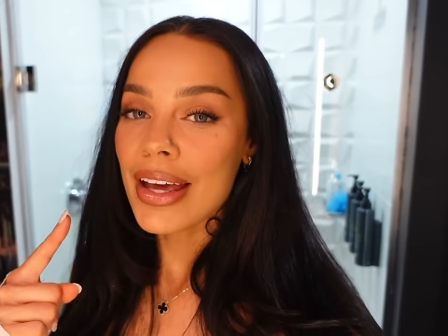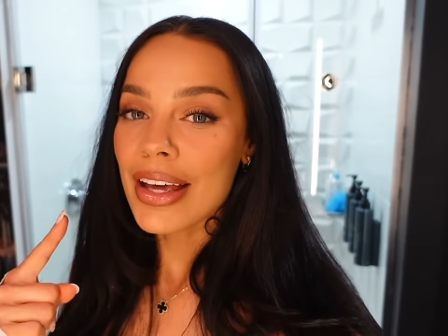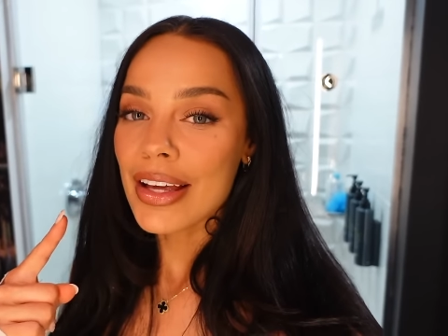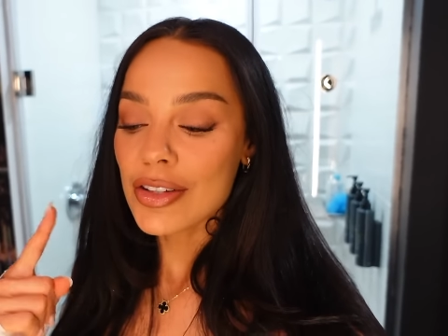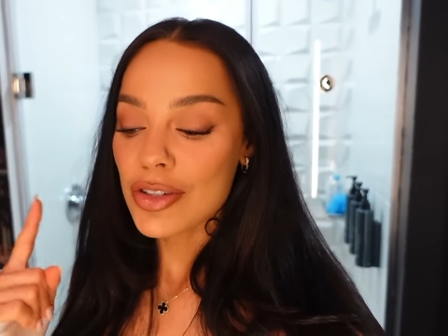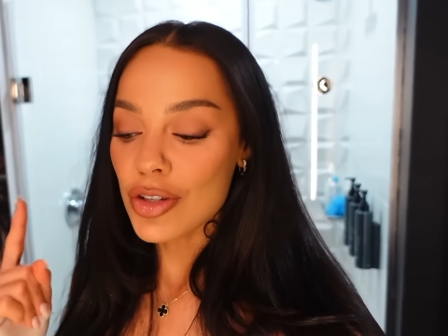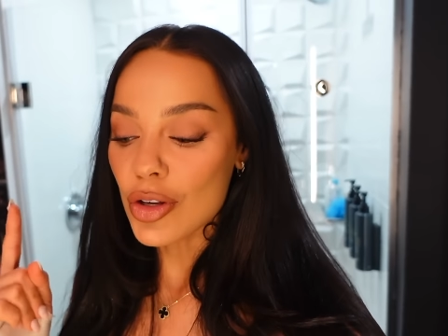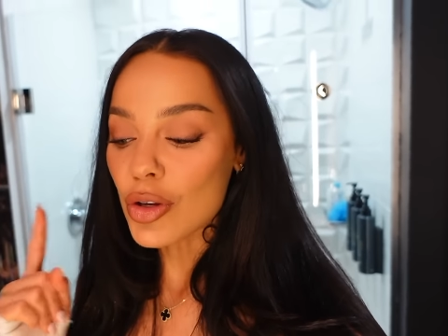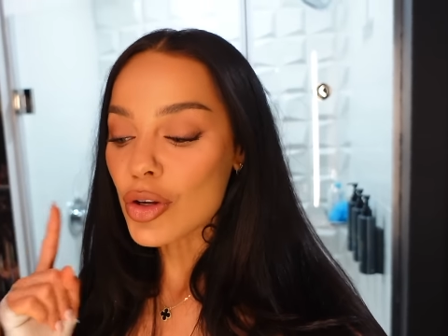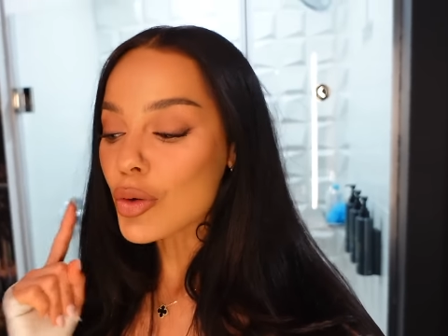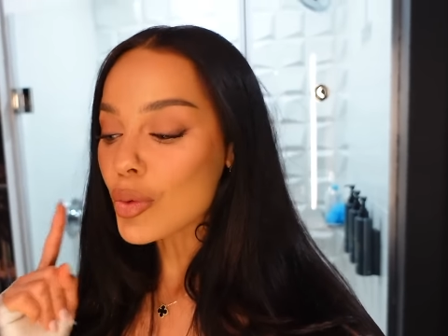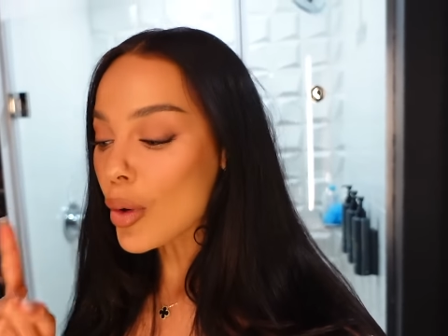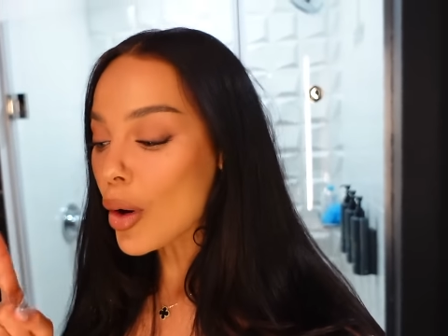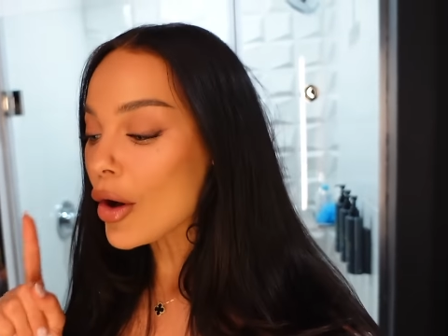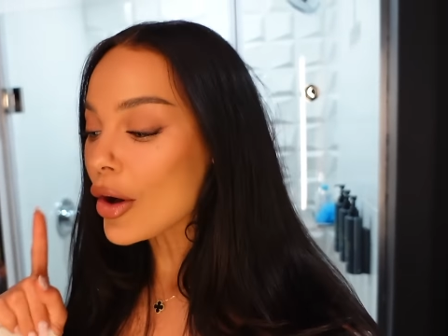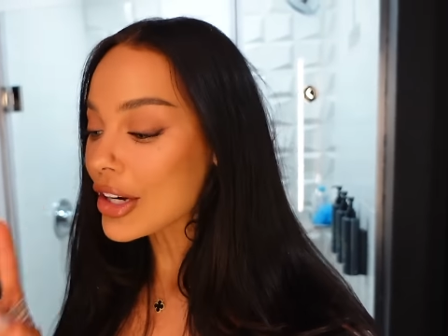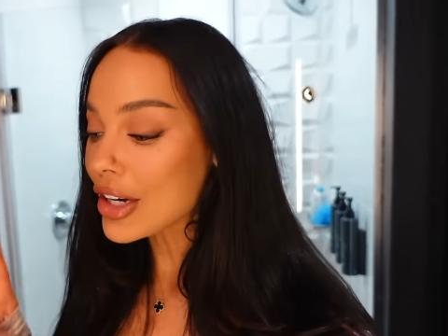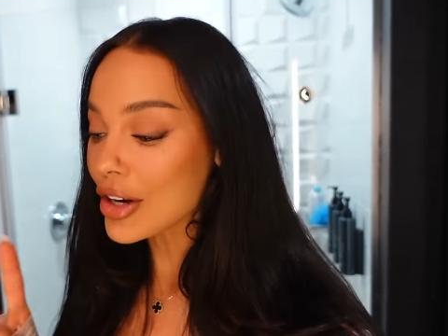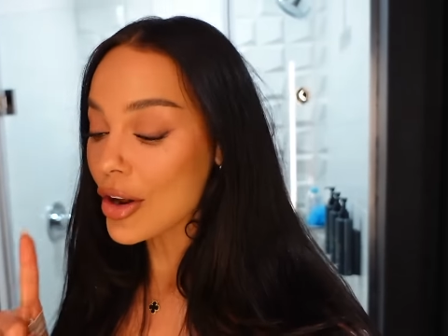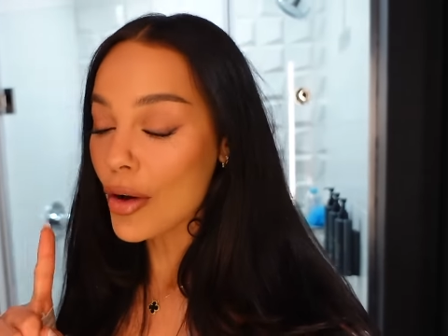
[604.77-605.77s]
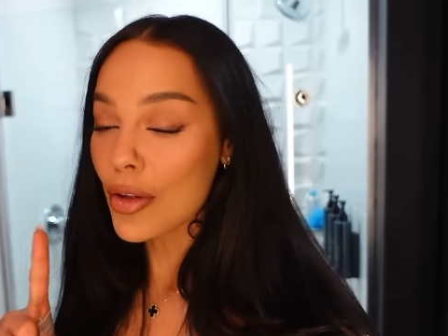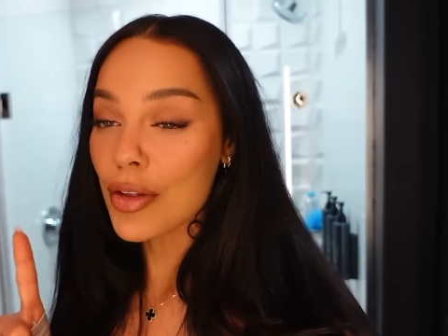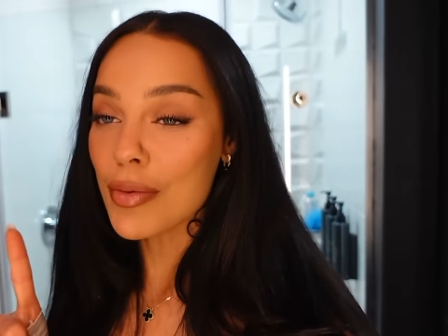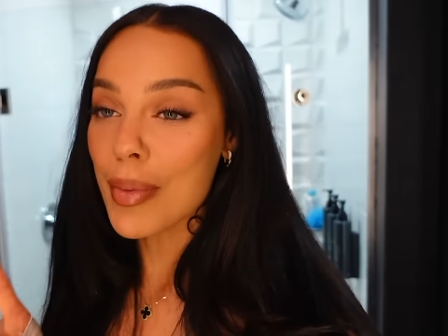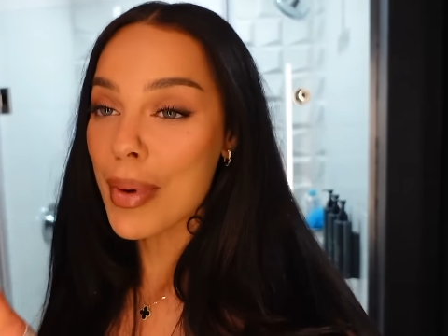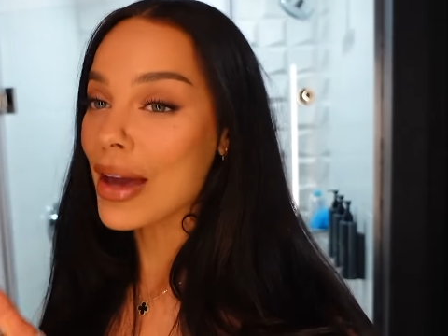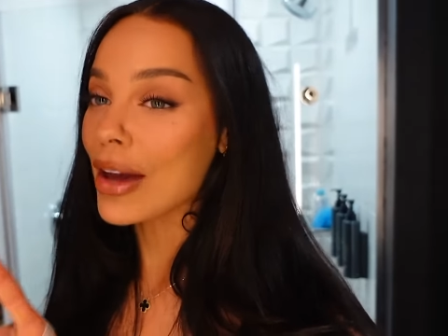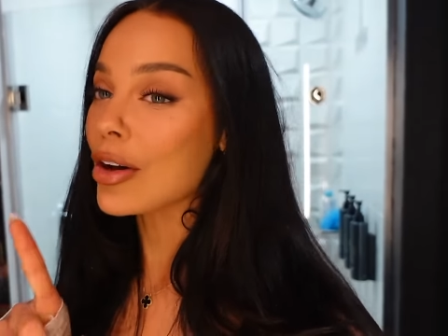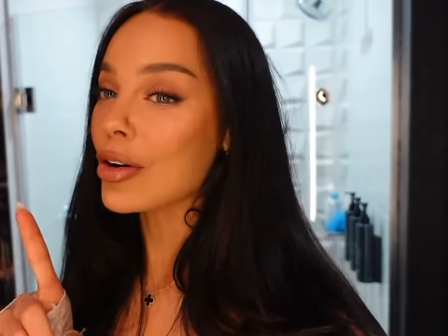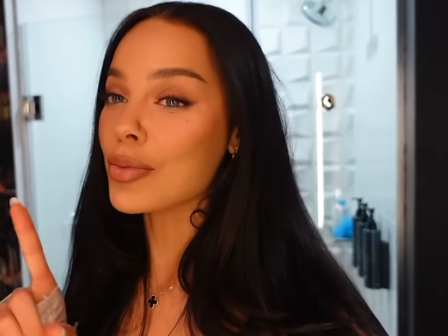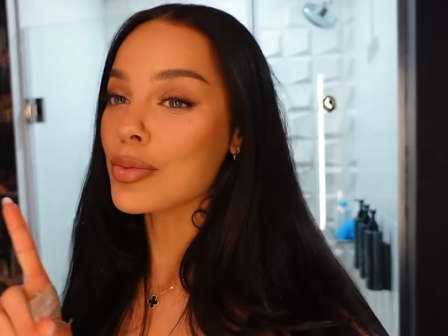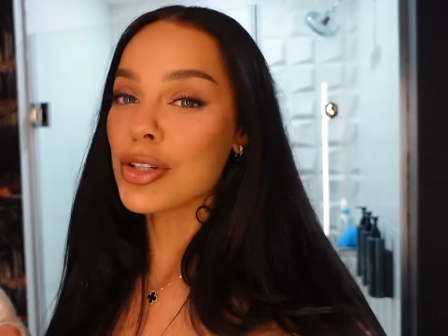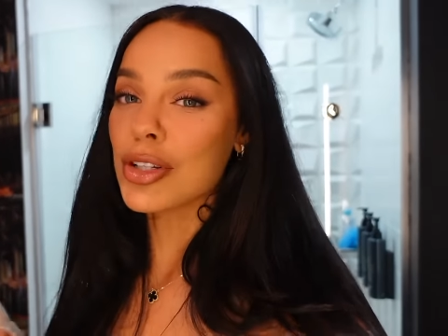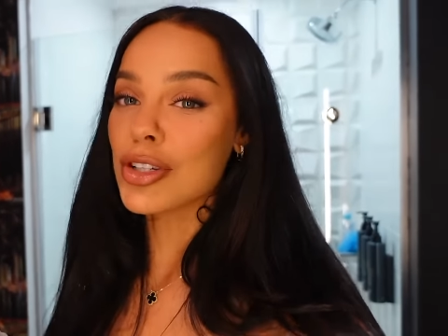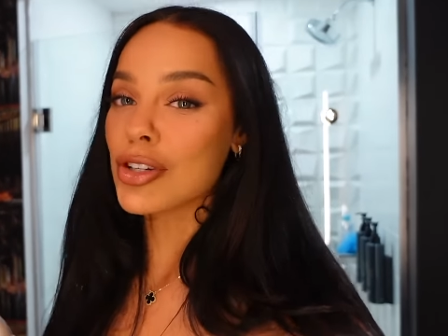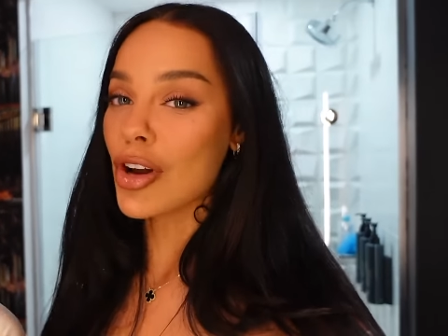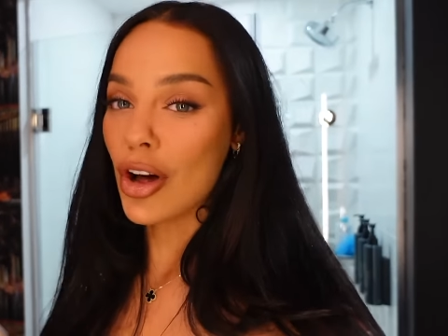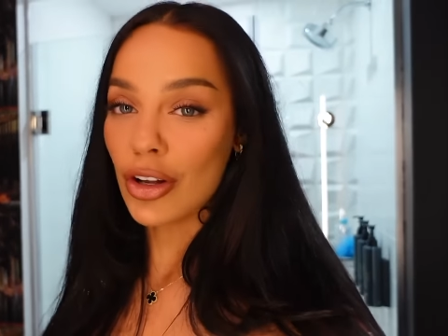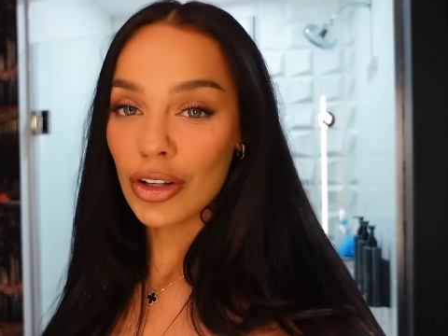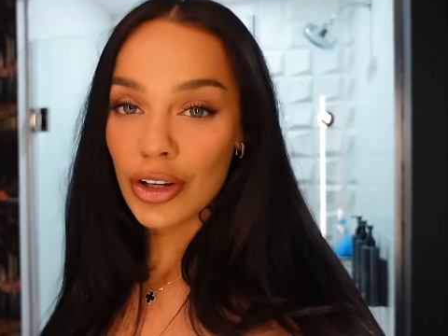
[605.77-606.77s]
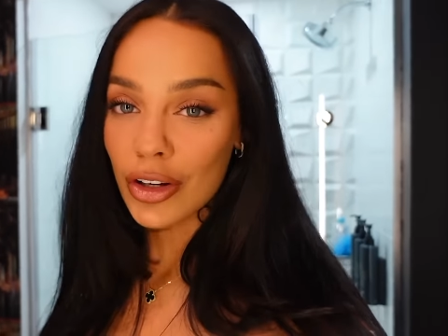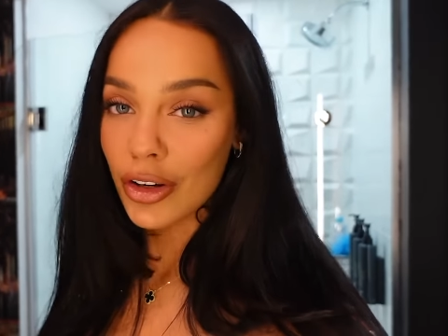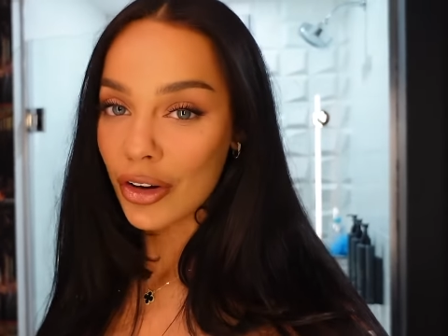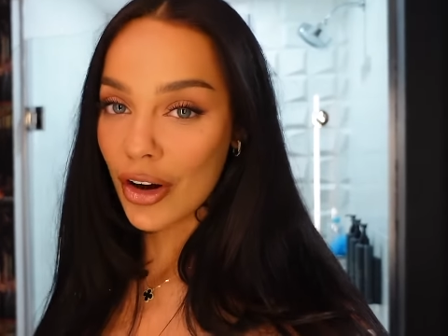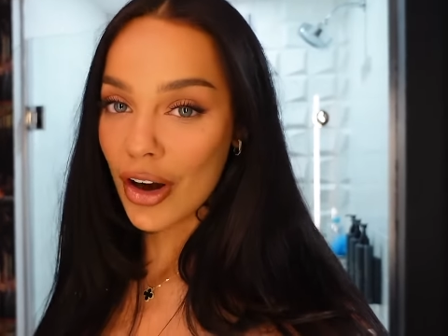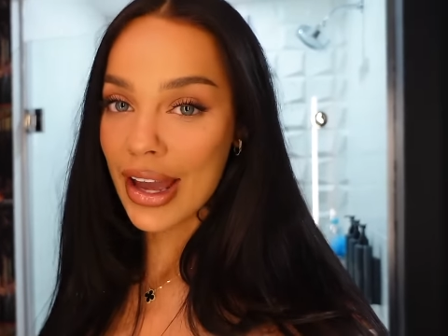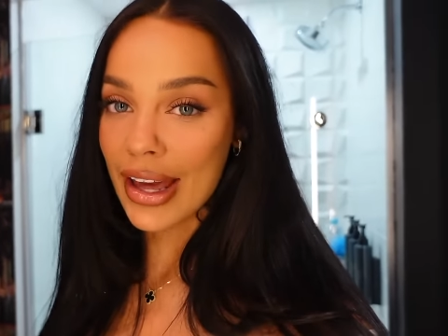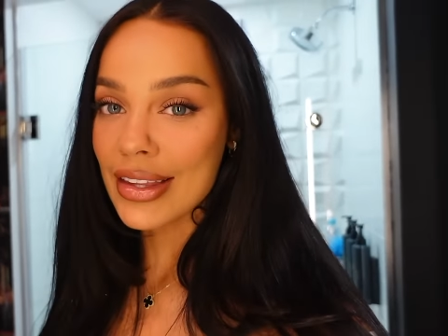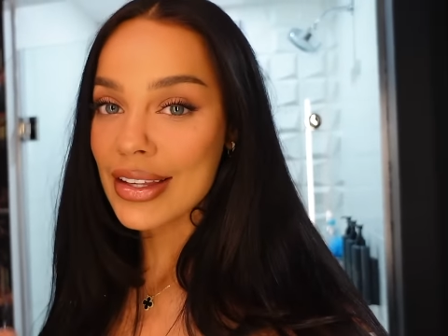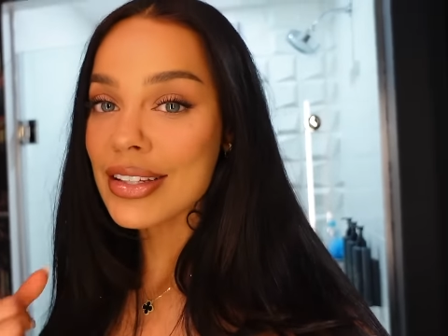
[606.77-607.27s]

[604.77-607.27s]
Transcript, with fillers: So you already know the makeup does not look great.